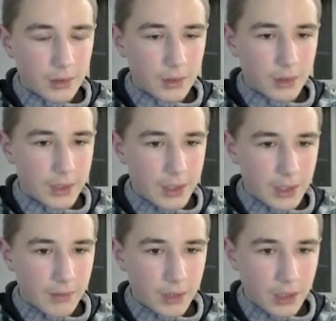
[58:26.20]
knight
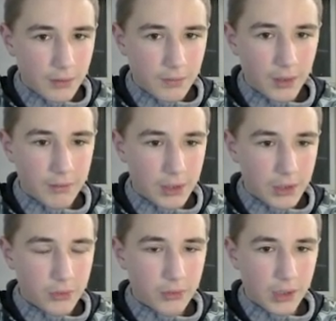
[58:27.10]
h7 king f5
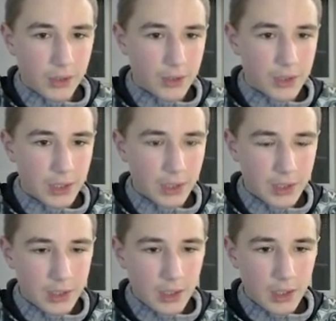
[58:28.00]
a2 king
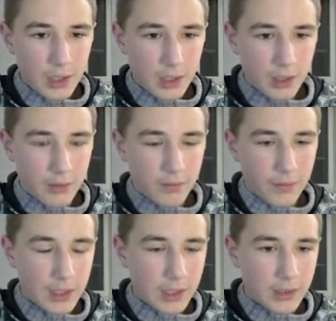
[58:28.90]
g6 knight
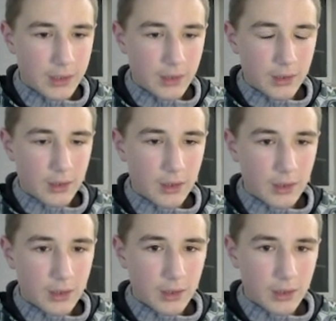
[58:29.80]
f8
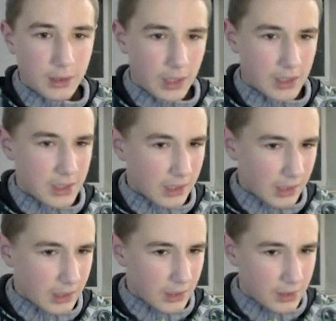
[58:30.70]
yeah I think
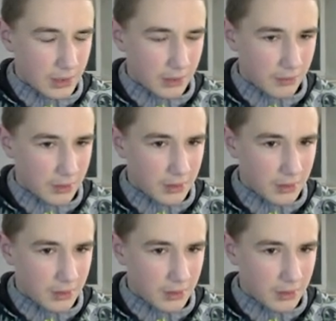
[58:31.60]
knight h7